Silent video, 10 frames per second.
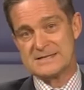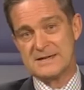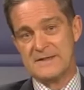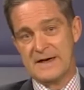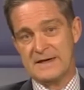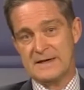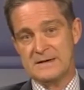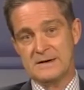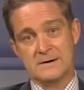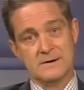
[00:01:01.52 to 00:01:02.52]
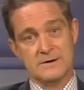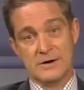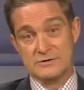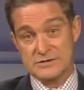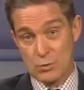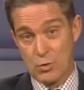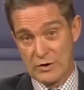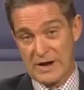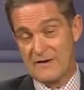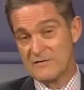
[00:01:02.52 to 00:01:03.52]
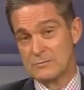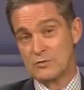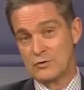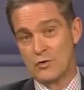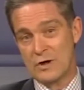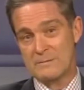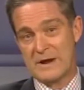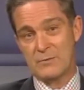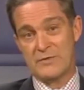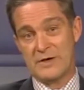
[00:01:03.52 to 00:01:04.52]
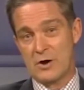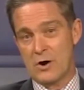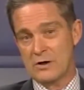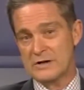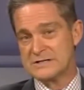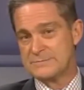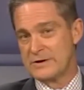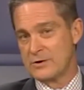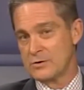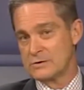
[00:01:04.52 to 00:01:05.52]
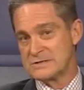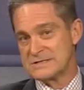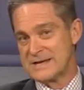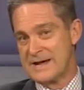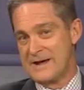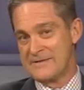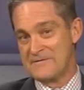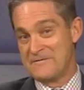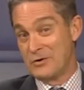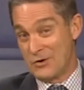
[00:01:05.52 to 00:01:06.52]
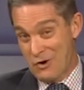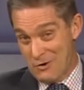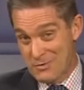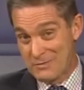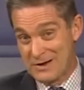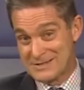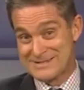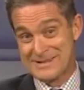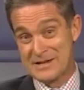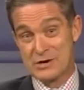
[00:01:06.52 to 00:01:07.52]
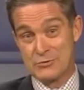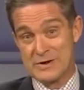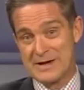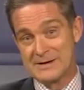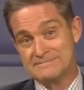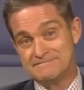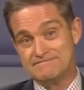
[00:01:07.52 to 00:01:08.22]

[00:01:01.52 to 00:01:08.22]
said they you know, just weren't comfortable talking about it with their colleagues because they felt it compromised their career.